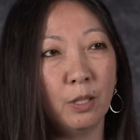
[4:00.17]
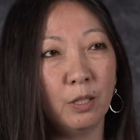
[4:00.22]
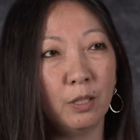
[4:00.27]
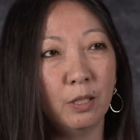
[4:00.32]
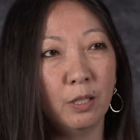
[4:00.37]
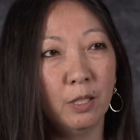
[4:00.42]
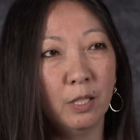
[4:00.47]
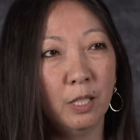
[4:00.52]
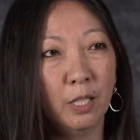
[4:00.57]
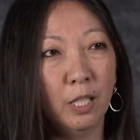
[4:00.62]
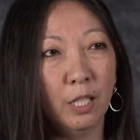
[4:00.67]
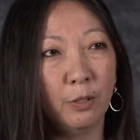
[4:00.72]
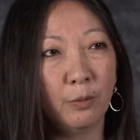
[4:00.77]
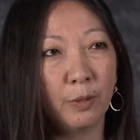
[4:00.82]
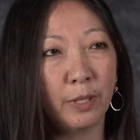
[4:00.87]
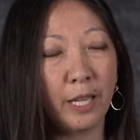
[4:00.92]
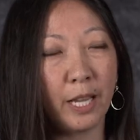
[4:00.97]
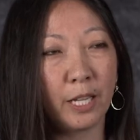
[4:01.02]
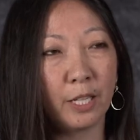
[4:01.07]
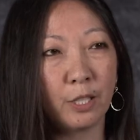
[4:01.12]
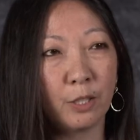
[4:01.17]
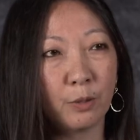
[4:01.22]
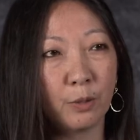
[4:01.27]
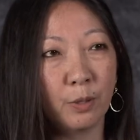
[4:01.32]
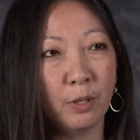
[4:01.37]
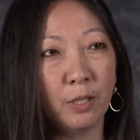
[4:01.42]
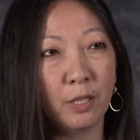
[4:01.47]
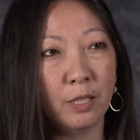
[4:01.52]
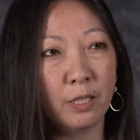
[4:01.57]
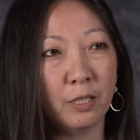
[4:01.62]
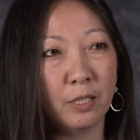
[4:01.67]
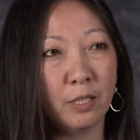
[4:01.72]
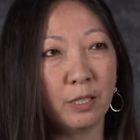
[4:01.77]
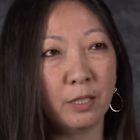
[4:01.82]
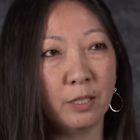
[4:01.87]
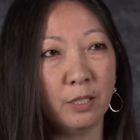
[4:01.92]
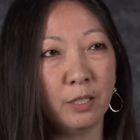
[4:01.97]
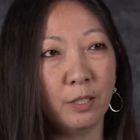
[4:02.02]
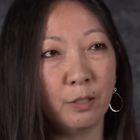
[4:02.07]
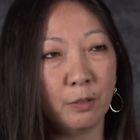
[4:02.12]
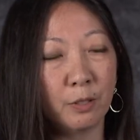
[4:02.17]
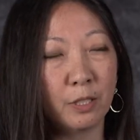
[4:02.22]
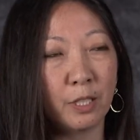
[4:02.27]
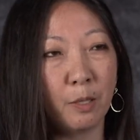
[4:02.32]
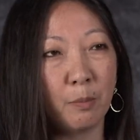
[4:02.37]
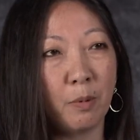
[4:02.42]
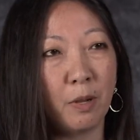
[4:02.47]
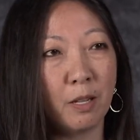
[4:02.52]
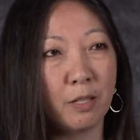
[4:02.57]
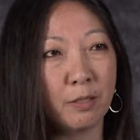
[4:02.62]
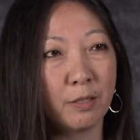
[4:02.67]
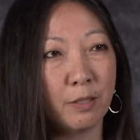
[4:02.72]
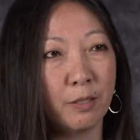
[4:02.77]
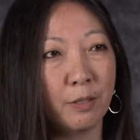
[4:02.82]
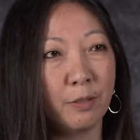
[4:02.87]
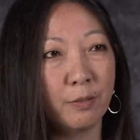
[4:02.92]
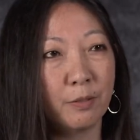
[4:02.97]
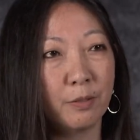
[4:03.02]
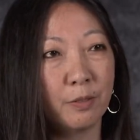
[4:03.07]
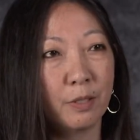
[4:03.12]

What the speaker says: And if we can't control it, just, you know, stay positive.